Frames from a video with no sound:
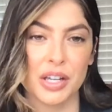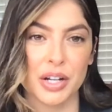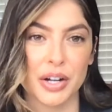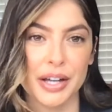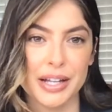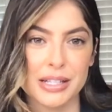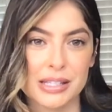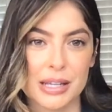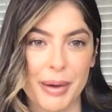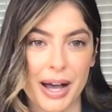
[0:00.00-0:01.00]
here
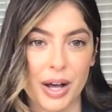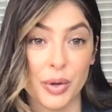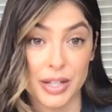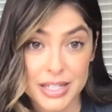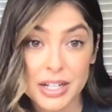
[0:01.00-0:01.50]
is about